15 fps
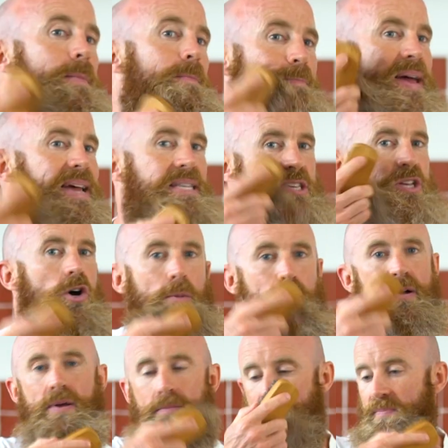mess it up.
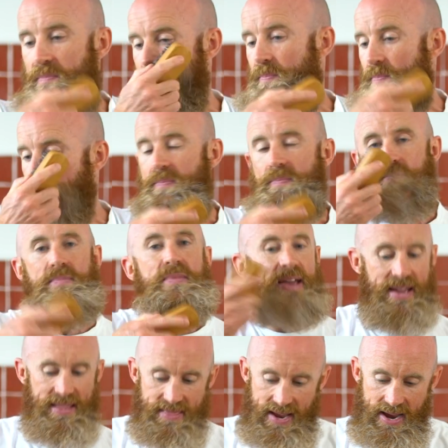
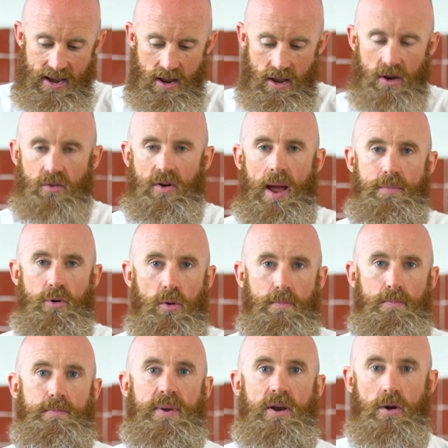And then grab your
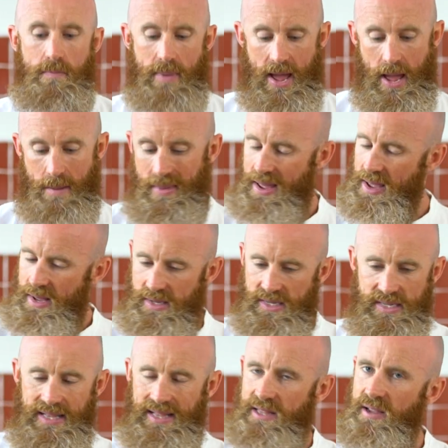beard balm,
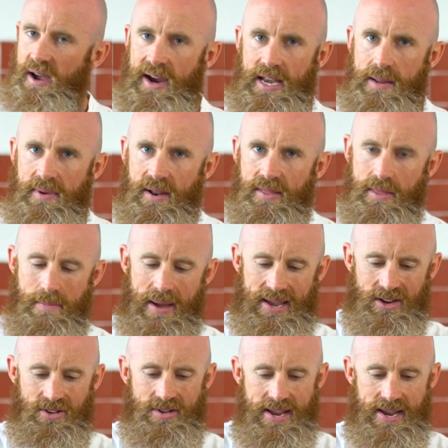tiny bit on the back
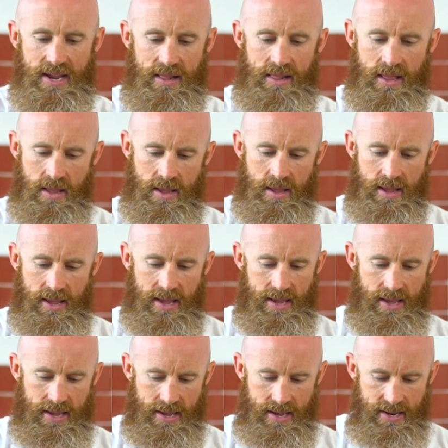of your nail.
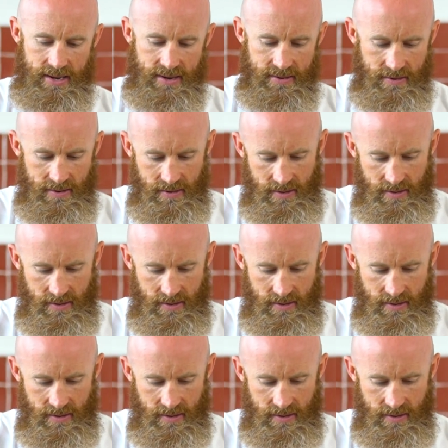And